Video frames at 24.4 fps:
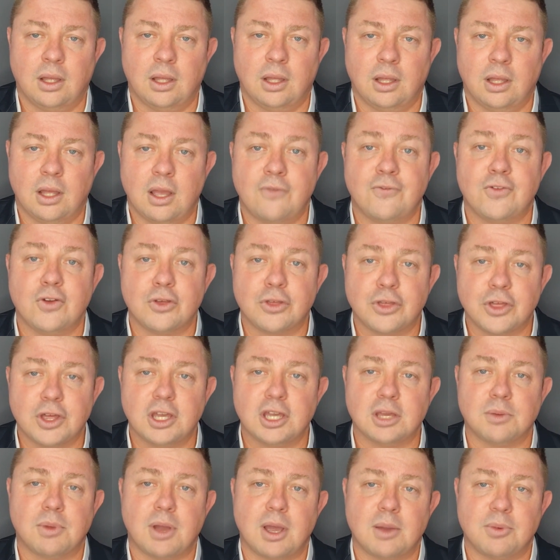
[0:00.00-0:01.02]
If you think
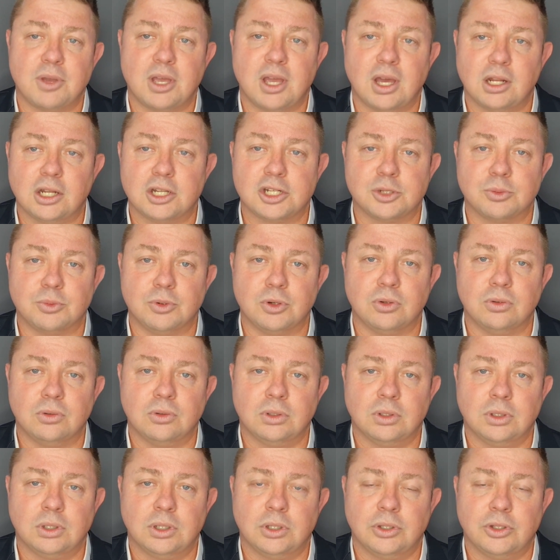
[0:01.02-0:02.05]
you may be eligible,
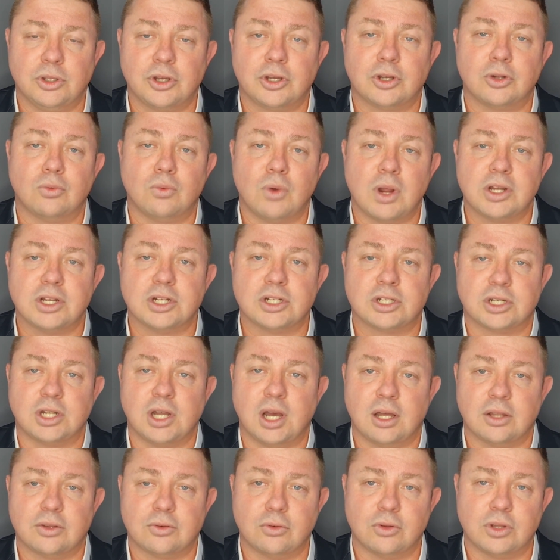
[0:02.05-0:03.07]
you can
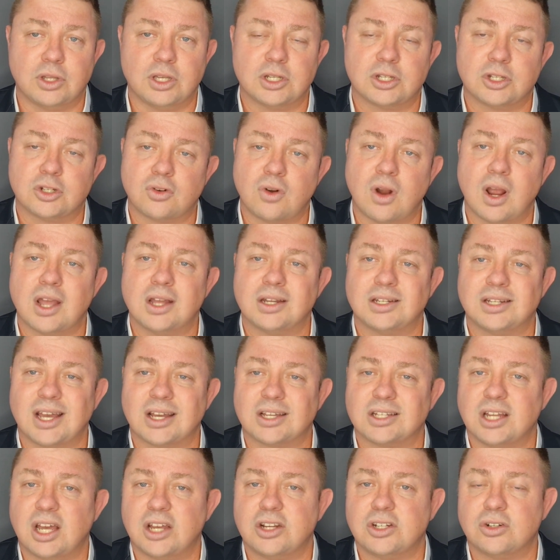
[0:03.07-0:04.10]
register through the Australian
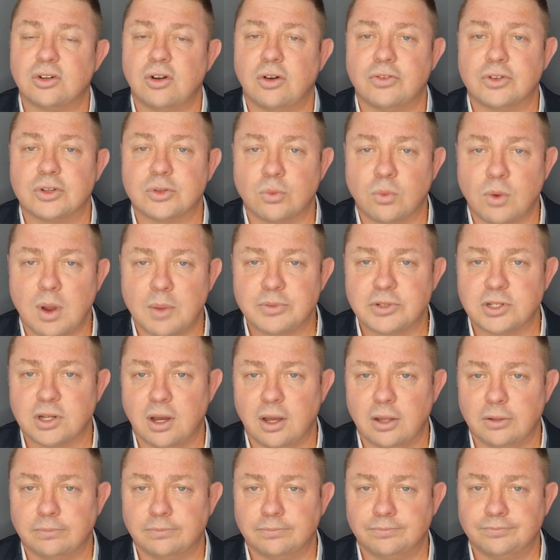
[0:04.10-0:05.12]
Taxation Office
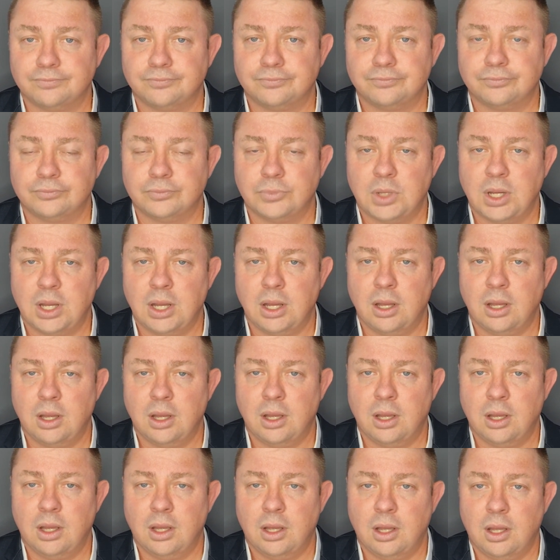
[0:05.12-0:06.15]
website.
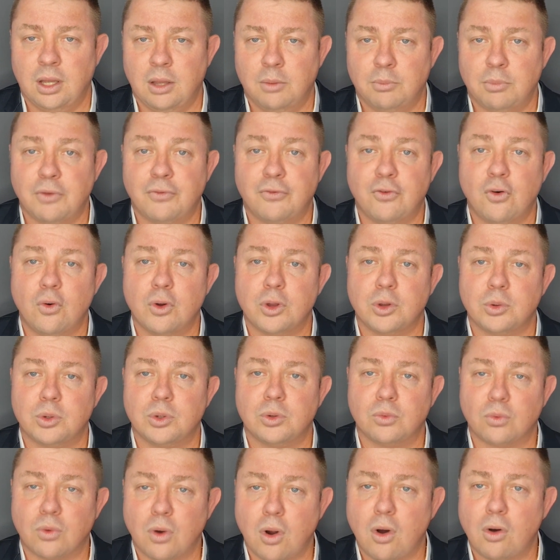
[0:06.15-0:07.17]
Before you
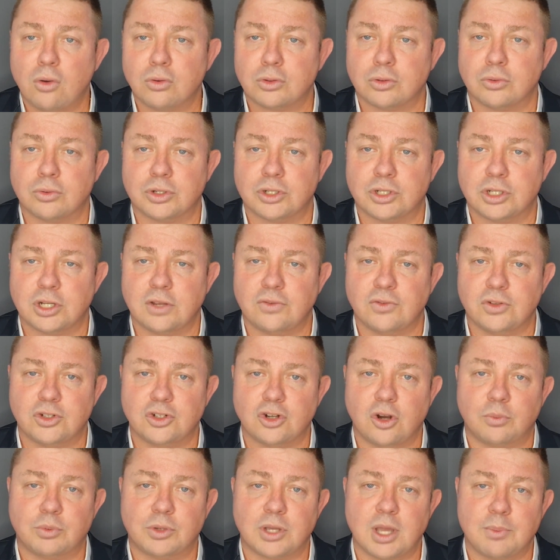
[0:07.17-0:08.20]
enrol to receive the
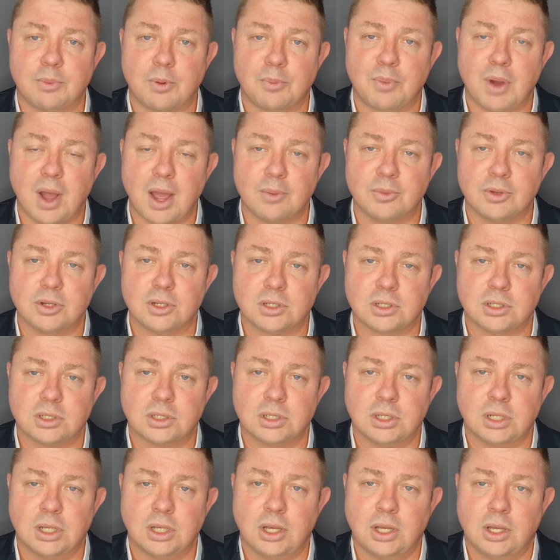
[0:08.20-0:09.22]
JobKeeper payments,
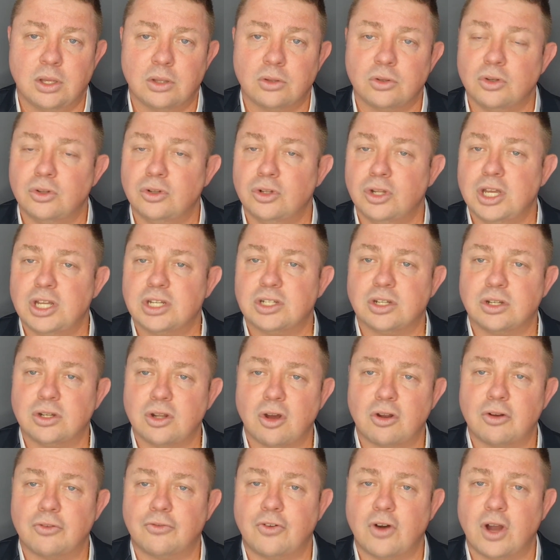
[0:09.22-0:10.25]
you need to
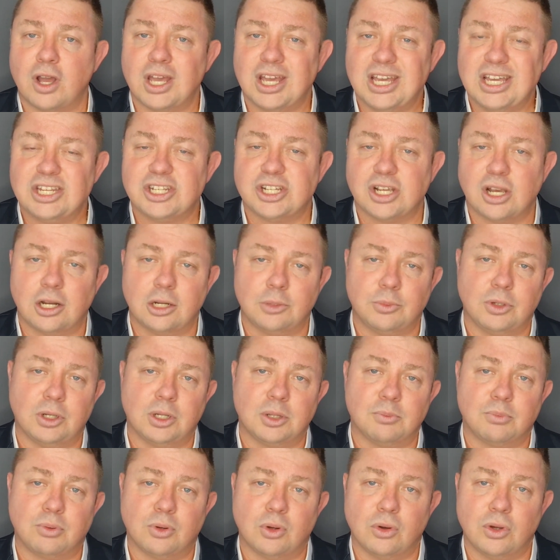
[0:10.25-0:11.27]
notify each eligible
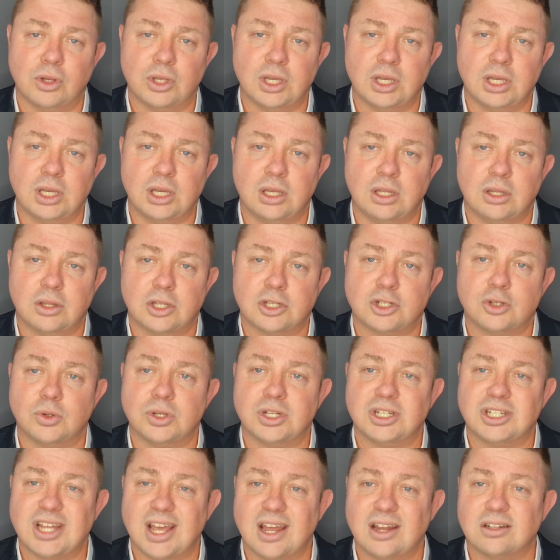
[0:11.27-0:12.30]
employee that you
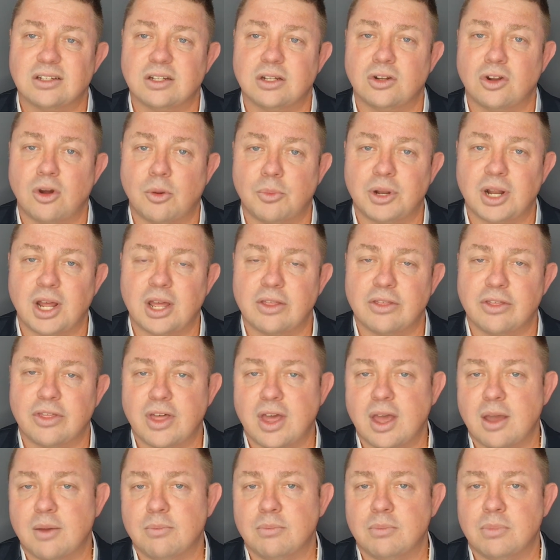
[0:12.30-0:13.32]
intend to nominate
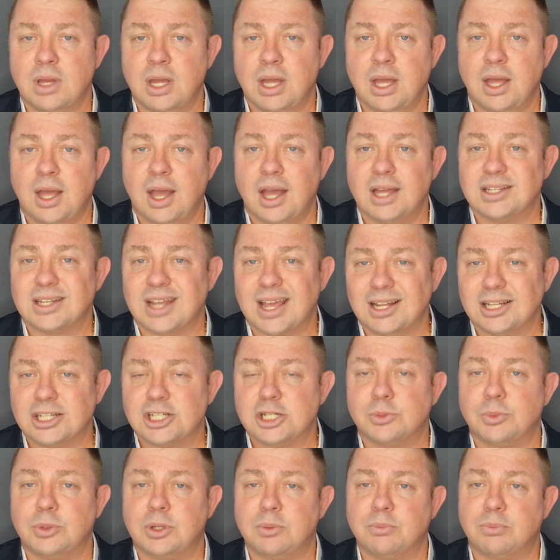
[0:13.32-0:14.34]
them as
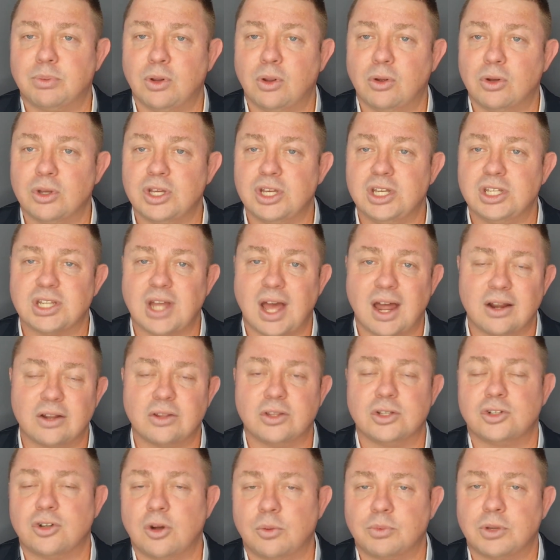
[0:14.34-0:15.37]
eligible employees under
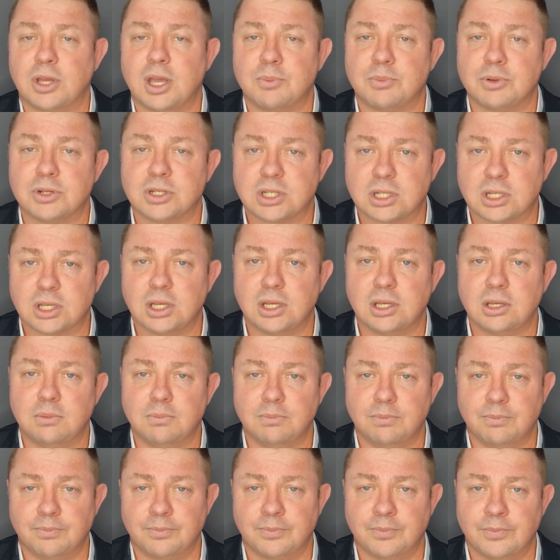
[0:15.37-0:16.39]
the JobKeeper
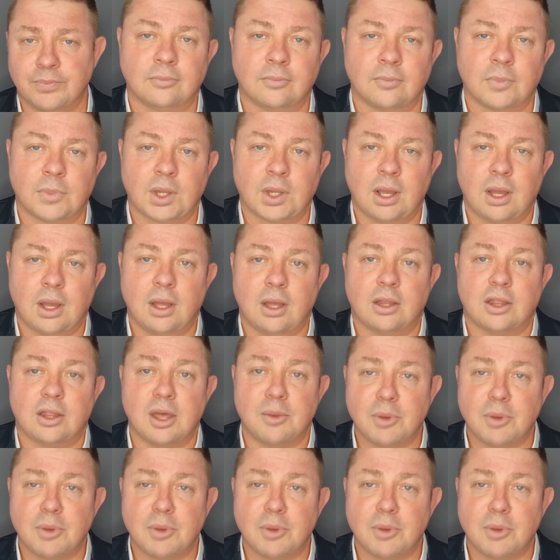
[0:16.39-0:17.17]
scheme. They